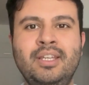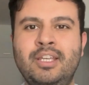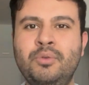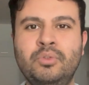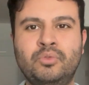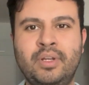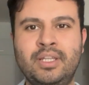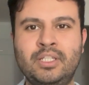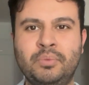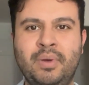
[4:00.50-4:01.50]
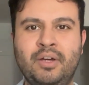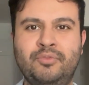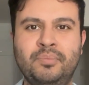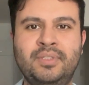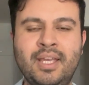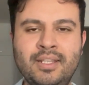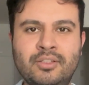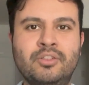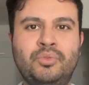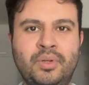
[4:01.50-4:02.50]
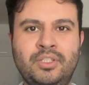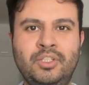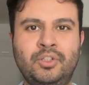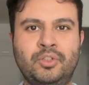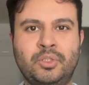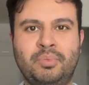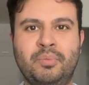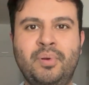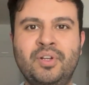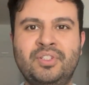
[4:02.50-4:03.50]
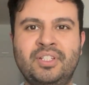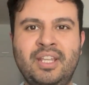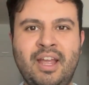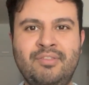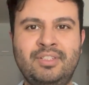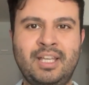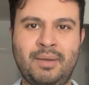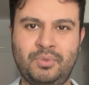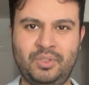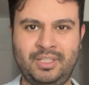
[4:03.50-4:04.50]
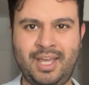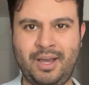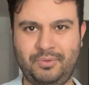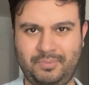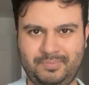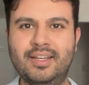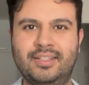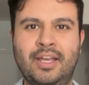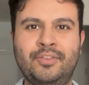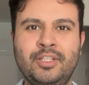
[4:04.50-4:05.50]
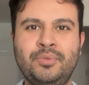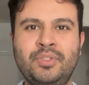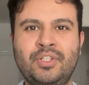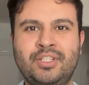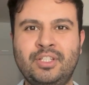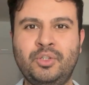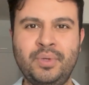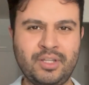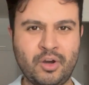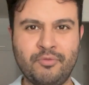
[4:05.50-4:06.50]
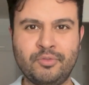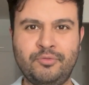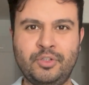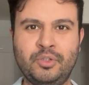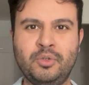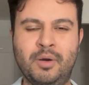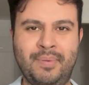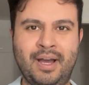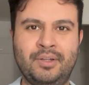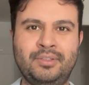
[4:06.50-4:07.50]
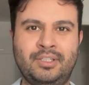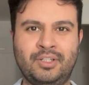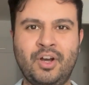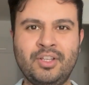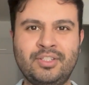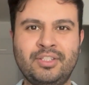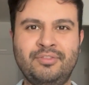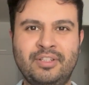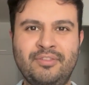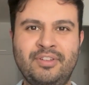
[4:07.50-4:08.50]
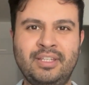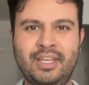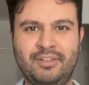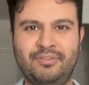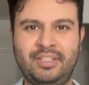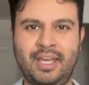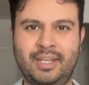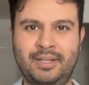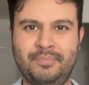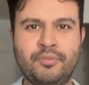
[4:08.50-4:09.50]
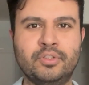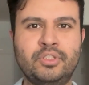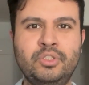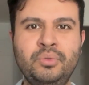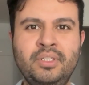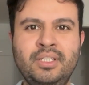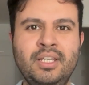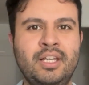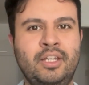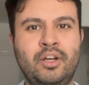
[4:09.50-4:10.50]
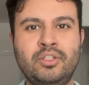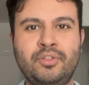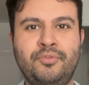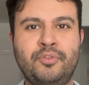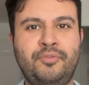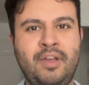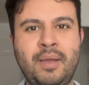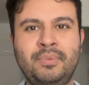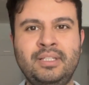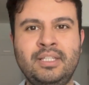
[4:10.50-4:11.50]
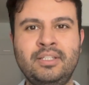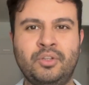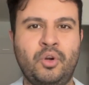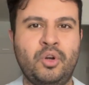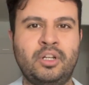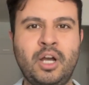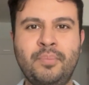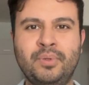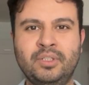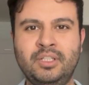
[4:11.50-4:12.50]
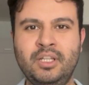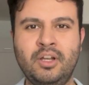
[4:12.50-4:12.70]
it will range about from 10 to 20 euros per person every time you eat out. Now, this was just a quick overview about the costs of living in Vienna for a student and also for families or a couple.